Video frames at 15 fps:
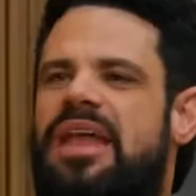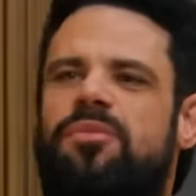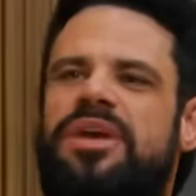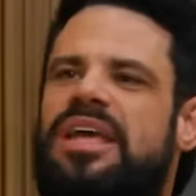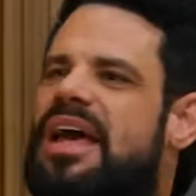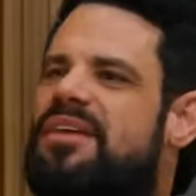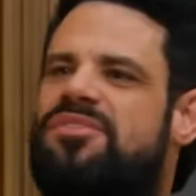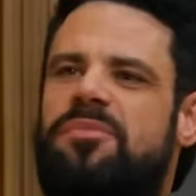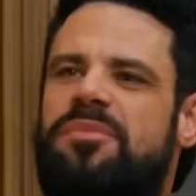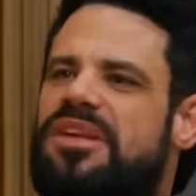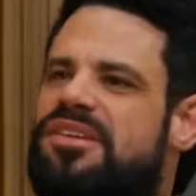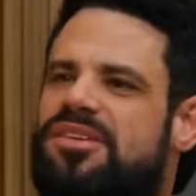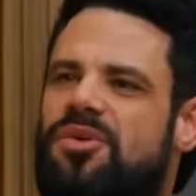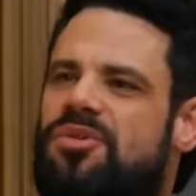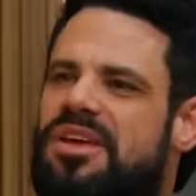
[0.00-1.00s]
And we have to be
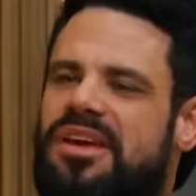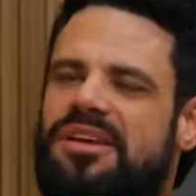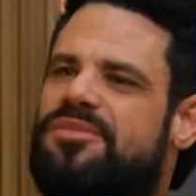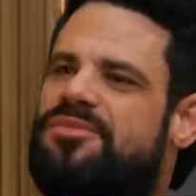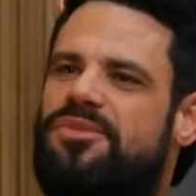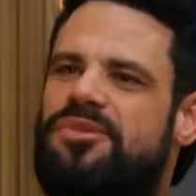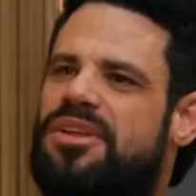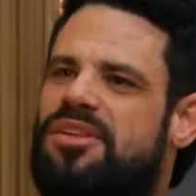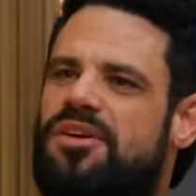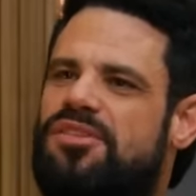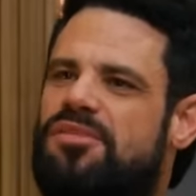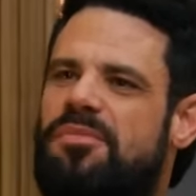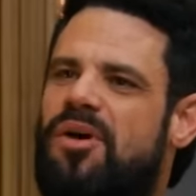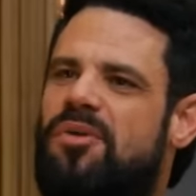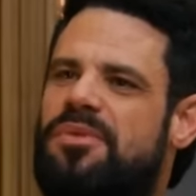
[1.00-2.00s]
so careful in
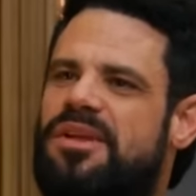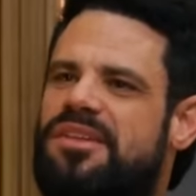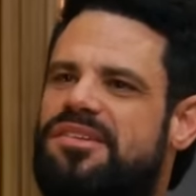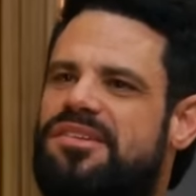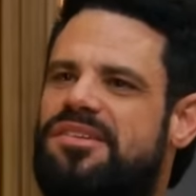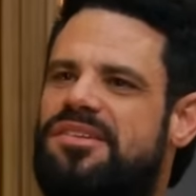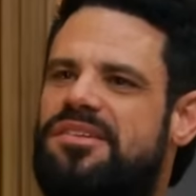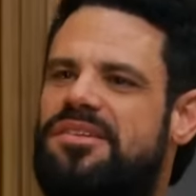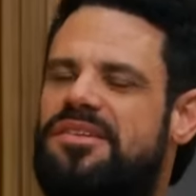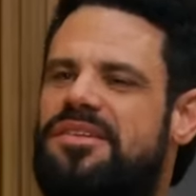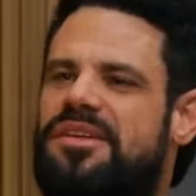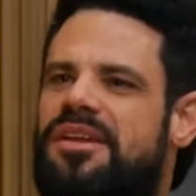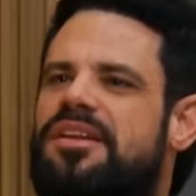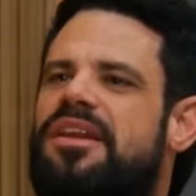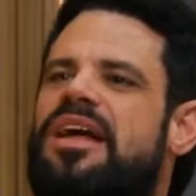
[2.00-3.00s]
those moments
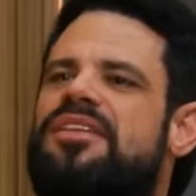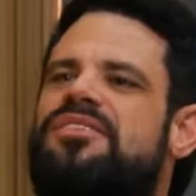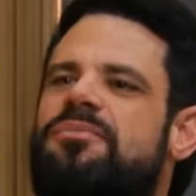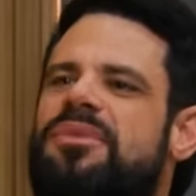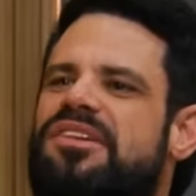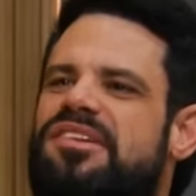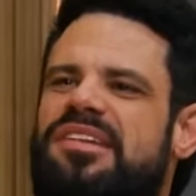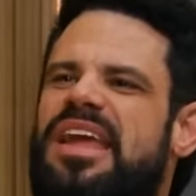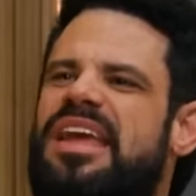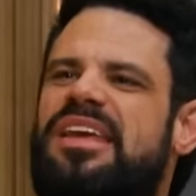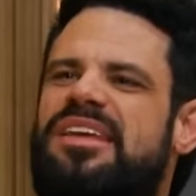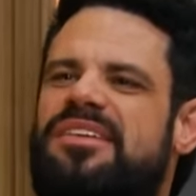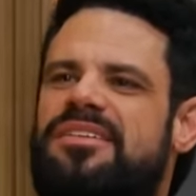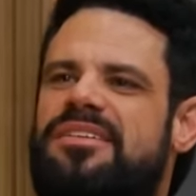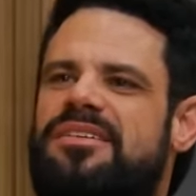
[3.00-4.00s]
not to
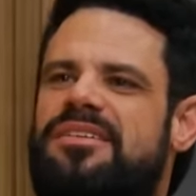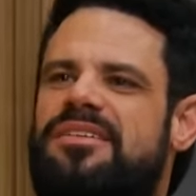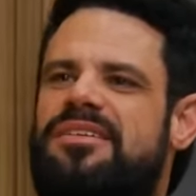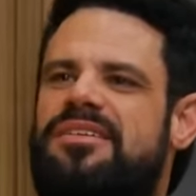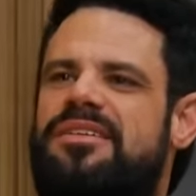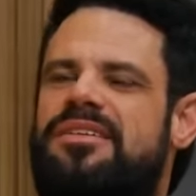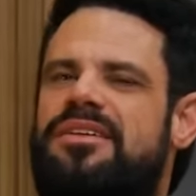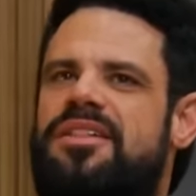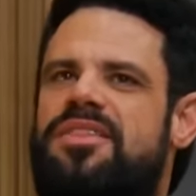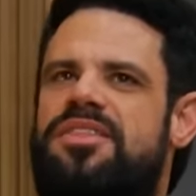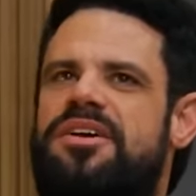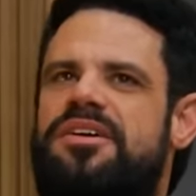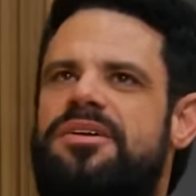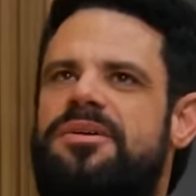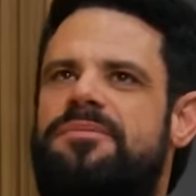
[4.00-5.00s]
mistake
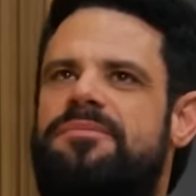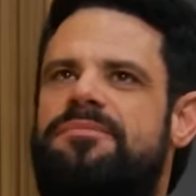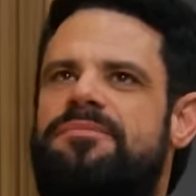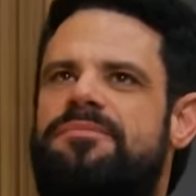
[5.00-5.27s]
the